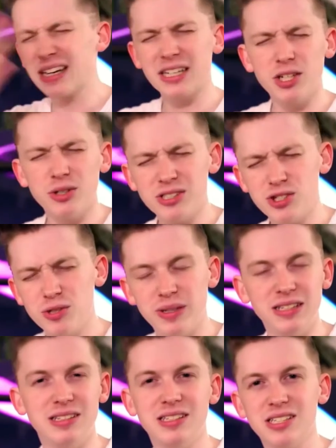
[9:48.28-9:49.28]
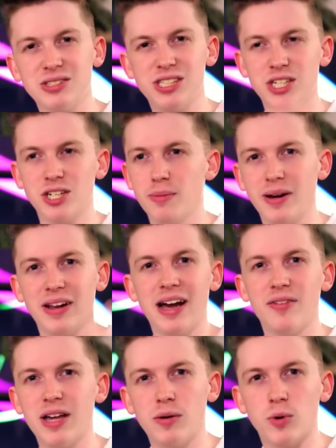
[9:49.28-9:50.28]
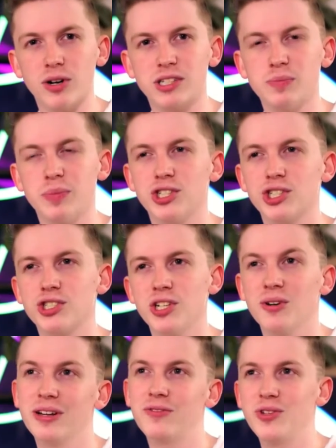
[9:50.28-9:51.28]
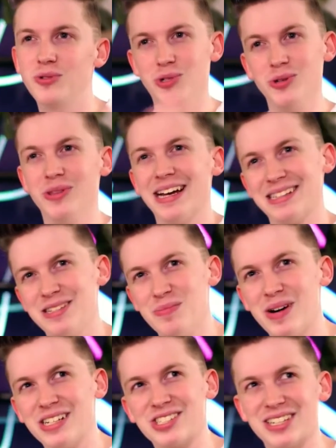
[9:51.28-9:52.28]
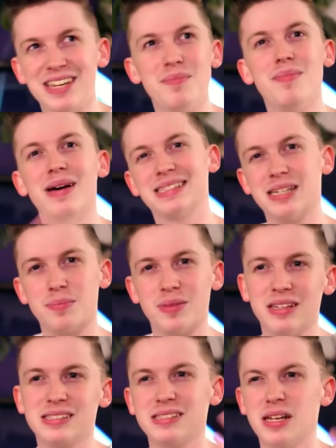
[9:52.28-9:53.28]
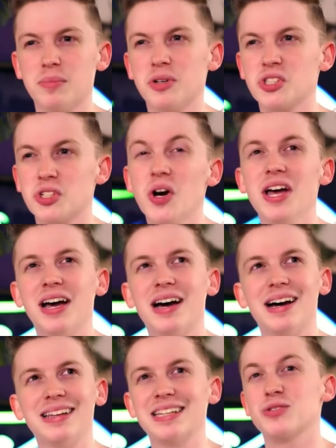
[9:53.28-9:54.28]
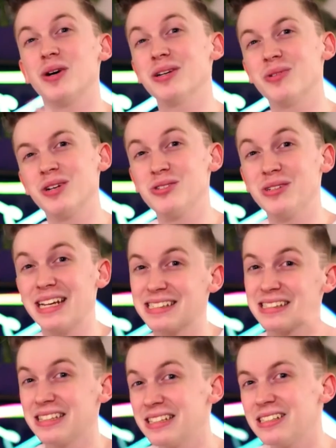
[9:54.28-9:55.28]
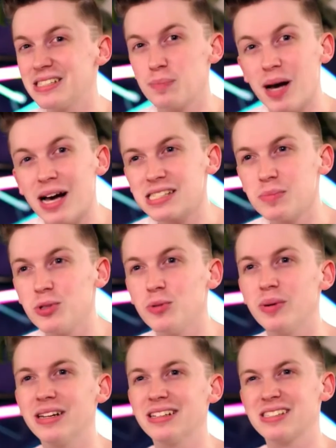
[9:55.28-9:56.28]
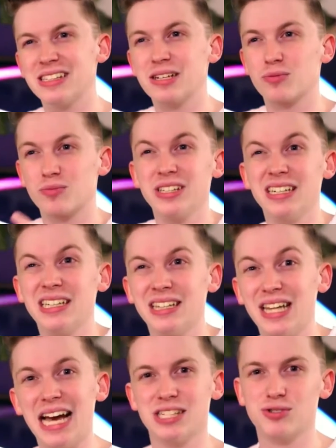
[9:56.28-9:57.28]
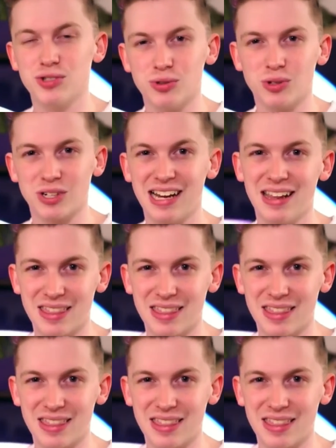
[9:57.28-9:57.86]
I'm not going to go into too many details here about how that works, but just know if you do that too much, it can mess up this number. So that's why you want to do it as little as possible, and it's like really a last resort